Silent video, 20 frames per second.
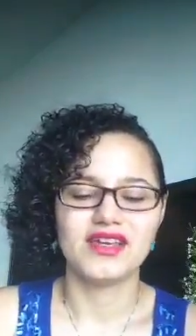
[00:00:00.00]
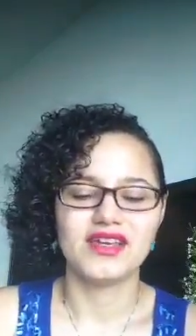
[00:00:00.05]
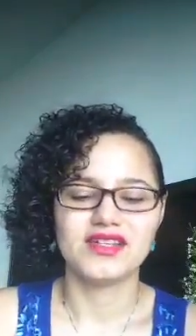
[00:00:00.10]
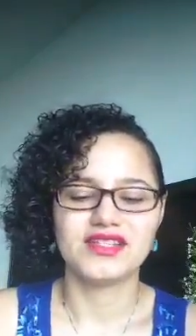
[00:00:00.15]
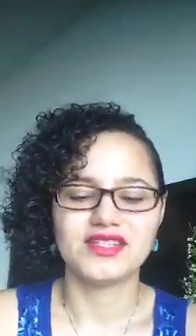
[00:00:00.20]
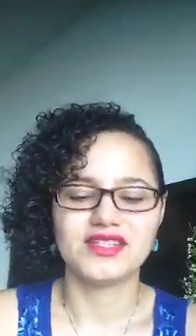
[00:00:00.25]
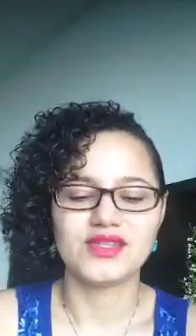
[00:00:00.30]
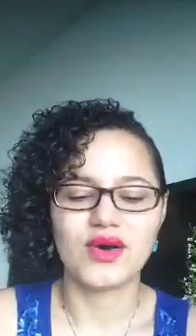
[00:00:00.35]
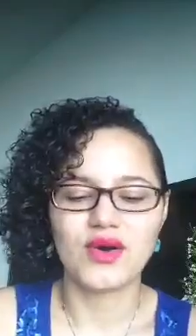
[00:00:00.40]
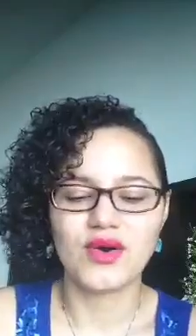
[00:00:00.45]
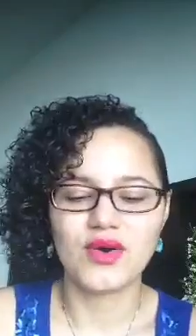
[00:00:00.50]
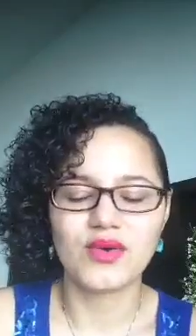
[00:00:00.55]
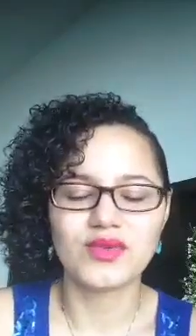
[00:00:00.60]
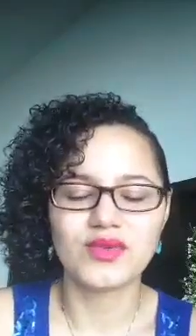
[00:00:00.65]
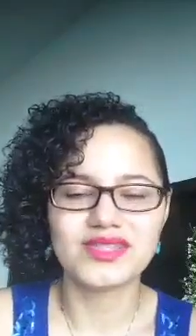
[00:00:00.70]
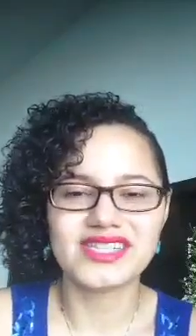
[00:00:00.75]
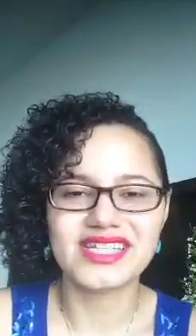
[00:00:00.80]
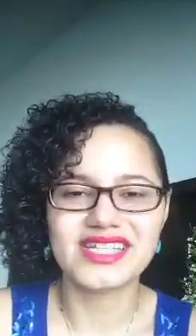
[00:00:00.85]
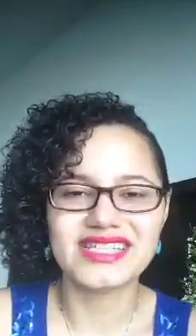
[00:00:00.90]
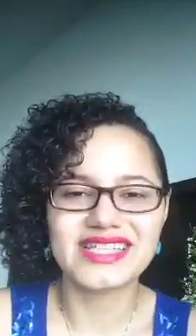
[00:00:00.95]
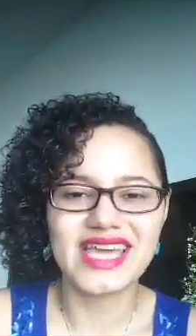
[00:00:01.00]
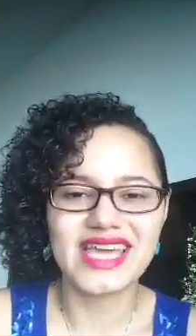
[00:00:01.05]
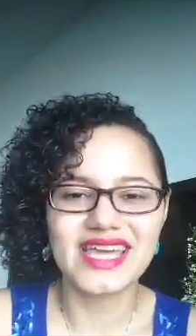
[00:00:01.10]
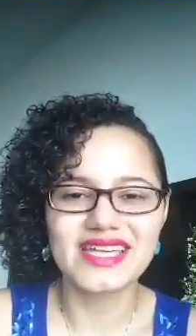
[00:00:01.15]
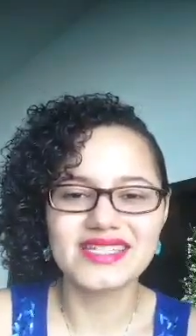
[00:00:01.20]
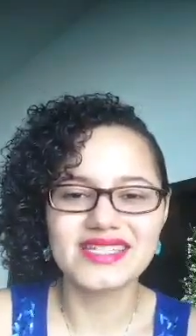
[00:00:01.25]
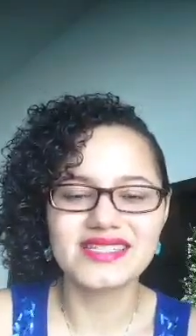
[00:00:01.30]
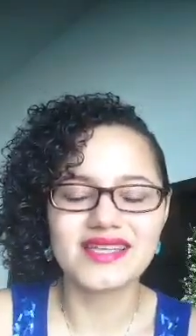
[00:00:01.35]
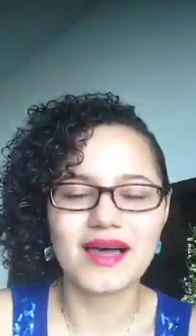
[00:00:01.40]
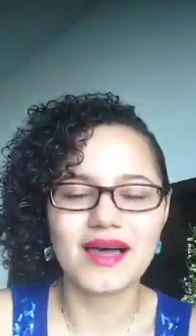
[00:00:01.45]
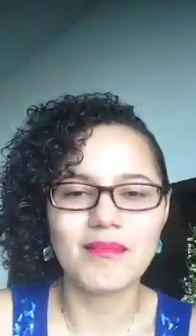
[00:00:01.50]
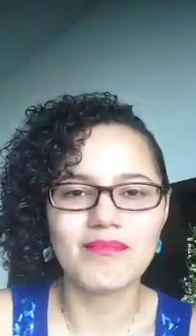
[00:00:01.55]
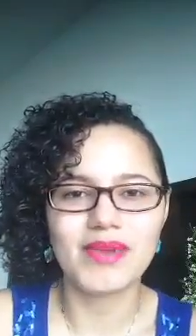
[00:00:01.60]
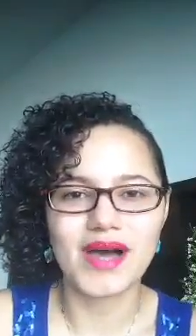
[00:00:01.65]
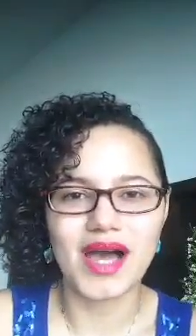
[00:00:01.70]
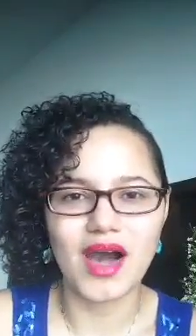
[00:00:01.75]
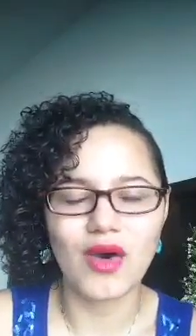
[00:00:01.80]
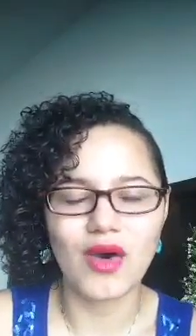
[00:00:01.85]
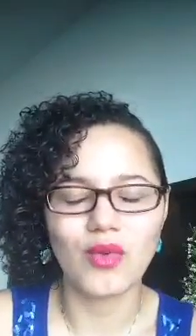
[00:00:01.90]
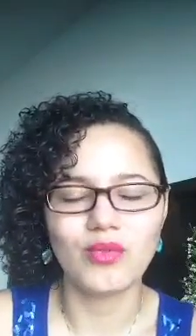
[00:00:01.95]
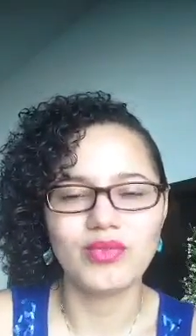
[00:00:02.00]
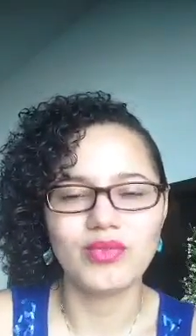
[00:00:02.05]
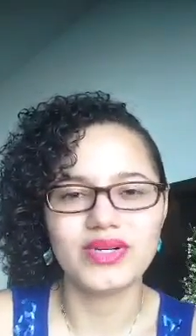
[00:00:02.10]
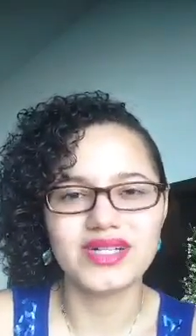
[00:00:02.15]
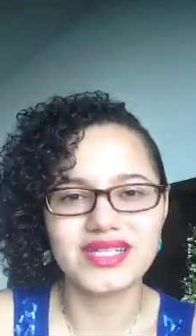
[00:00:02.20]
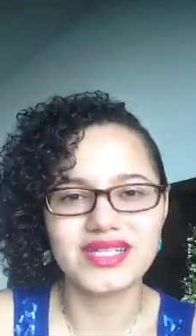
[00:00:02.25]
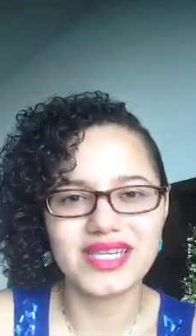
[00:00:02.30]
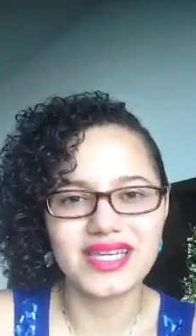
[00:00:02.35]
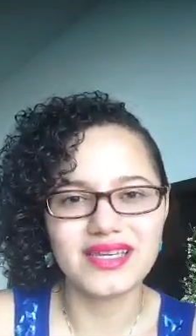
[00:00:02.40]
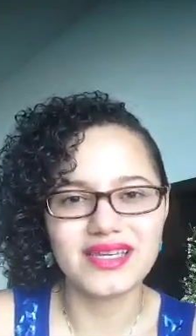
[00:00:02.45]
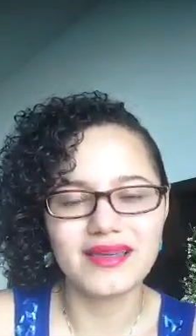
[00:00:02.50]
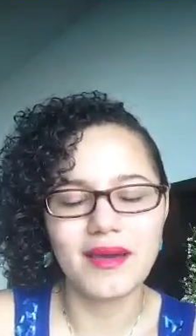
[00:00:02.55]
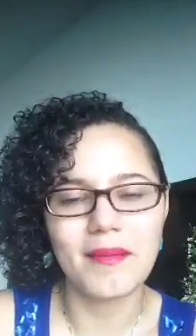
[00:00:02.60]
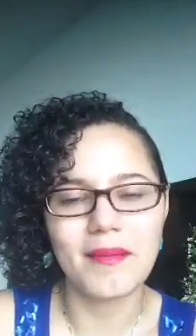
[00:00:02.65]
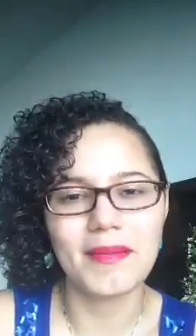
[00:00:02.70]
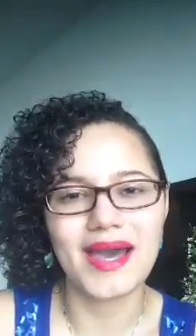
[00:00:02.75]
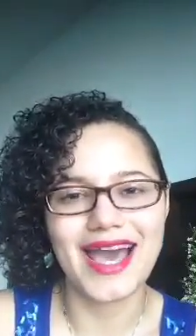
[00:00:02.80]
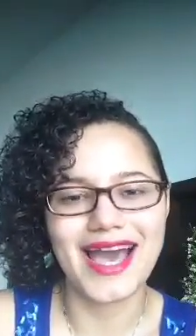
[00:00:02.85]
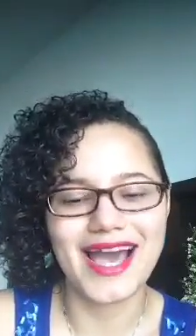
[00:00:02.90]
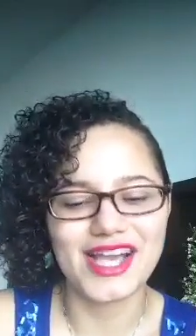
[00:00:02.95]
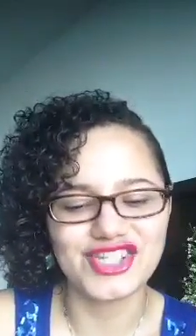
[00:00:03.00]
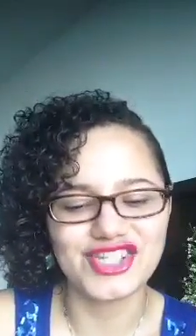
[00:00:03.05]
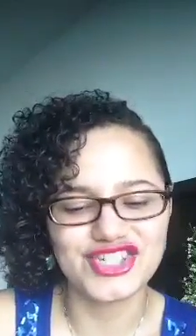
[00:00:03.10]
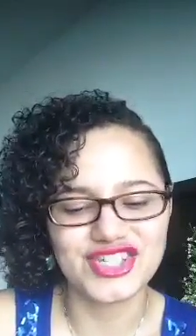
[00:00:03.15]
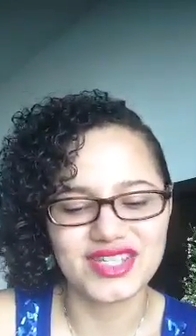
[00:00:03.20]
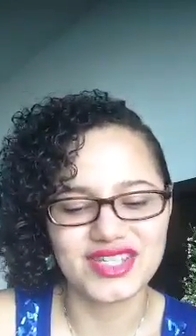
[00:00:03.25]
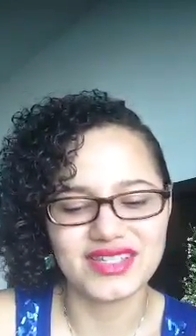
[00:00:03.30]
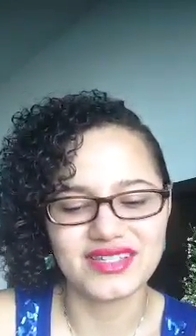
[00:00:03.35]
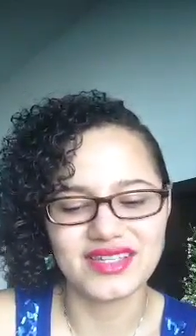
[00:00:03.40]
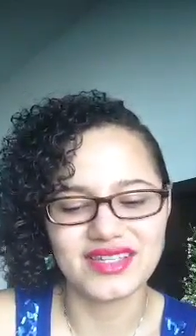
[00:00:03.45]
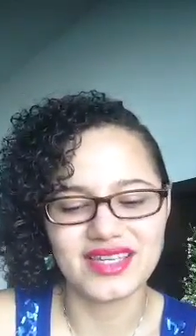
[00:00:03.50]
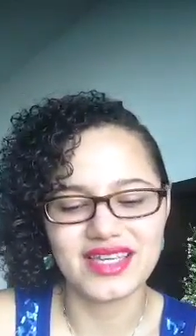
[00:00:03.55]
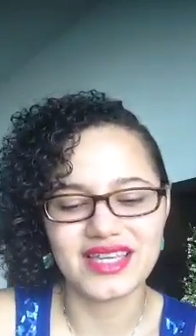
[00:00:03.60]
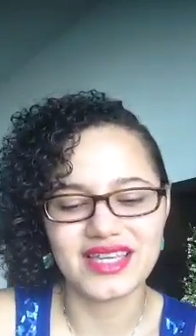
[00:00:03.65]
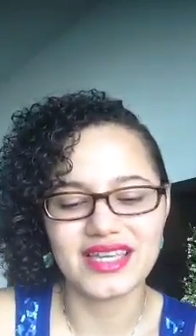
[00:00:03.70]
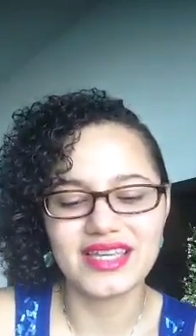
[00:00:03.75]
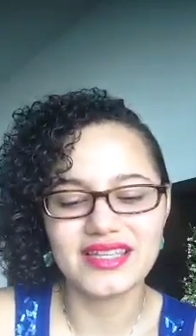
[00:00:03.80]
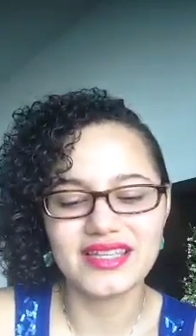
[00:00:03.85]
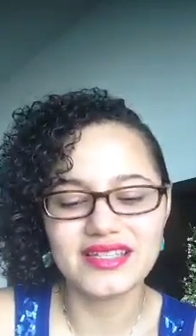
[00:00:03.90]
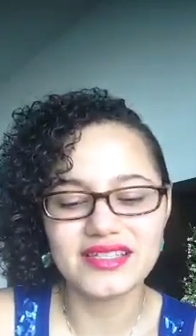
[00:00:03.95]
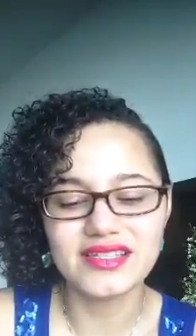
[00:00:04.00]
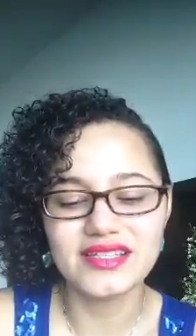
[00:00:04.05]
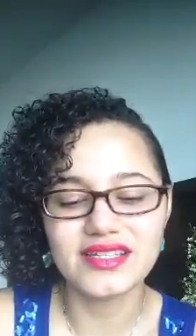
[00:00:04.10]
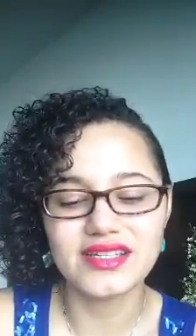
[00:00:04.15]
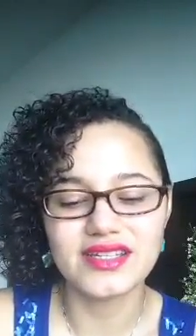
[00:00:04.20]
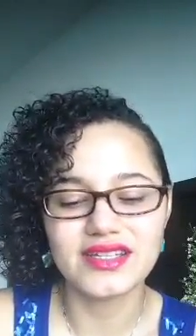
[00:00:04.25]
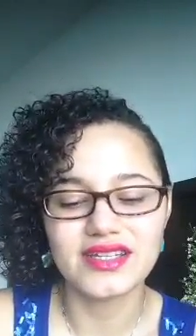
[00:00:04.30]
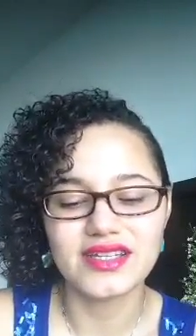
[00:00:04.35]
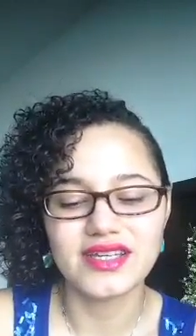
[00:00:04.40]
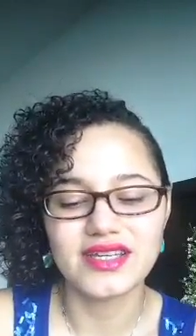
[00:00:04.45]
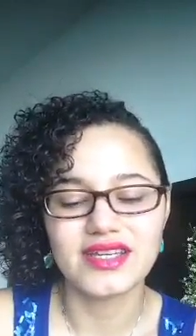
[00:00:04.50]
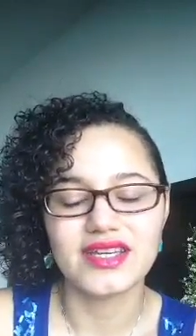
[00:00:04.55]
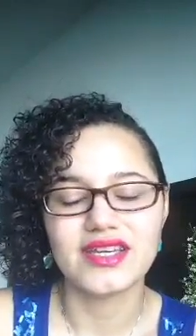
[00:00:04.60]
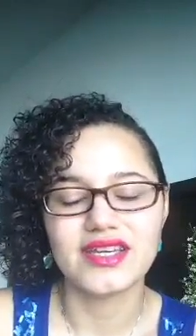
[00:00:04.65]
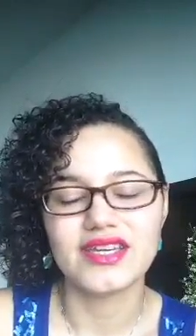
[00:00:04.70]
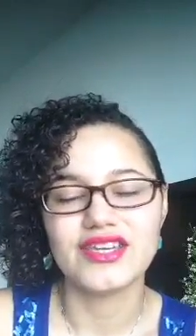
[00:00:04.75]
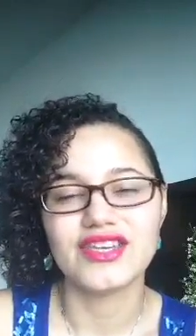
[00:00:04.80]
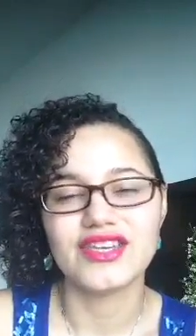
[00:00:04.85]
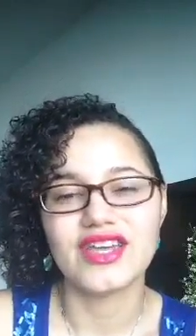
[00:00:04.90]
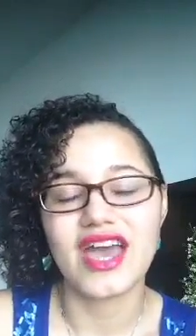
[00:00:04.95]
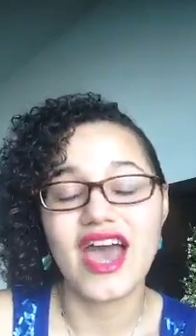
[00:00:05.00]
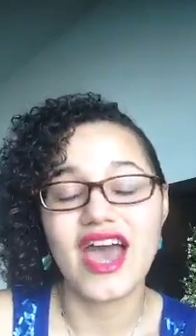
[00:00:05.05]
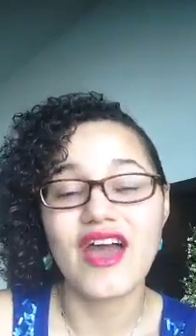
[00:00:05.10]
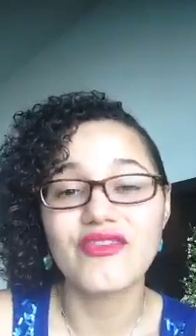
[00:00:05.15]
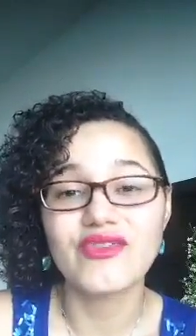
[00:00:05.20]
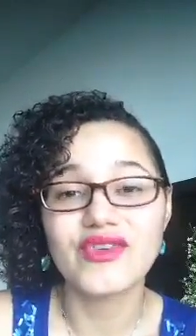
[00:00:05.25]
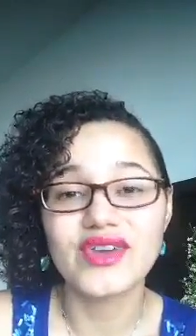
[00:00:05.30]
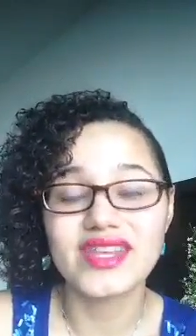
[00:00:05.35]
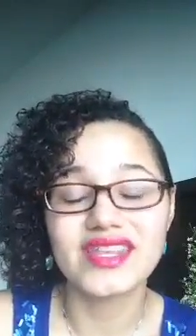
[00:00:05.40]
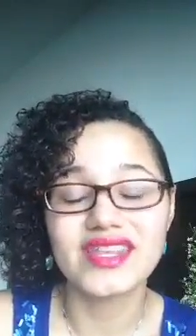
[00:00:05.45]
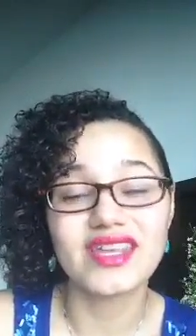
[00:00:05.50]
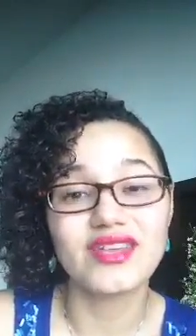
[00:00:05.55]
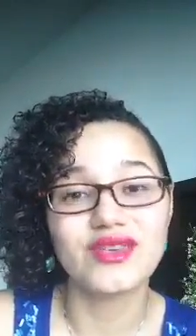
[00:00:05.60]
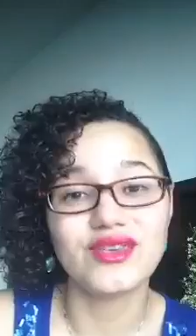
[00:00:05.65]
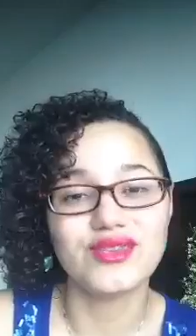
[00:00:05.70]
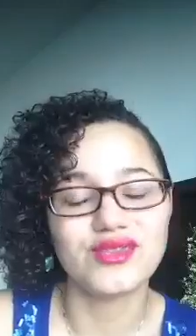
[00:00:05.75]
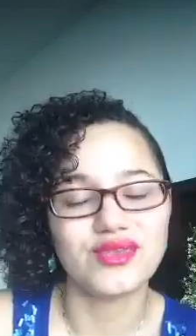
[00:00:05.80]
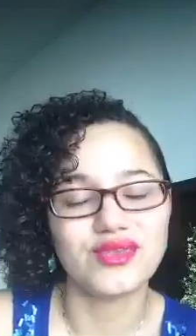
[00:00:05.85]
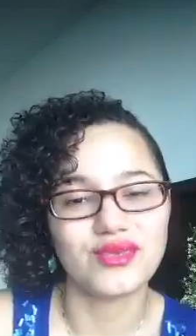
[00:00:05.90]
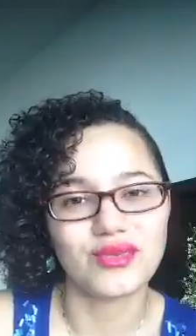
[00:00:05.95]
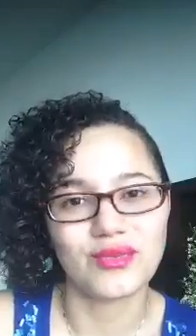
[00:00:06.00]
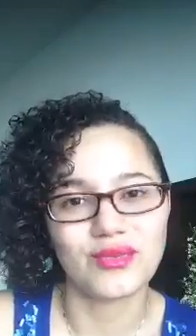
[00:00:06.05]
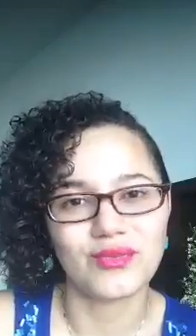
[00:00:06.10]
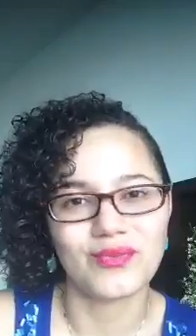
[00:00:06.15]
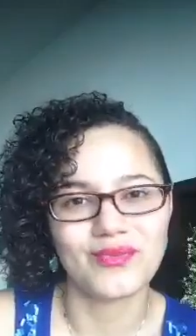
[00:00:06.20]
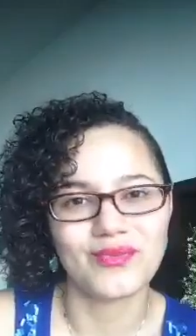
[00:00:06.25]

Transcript: So today is about putting passion in everything you do,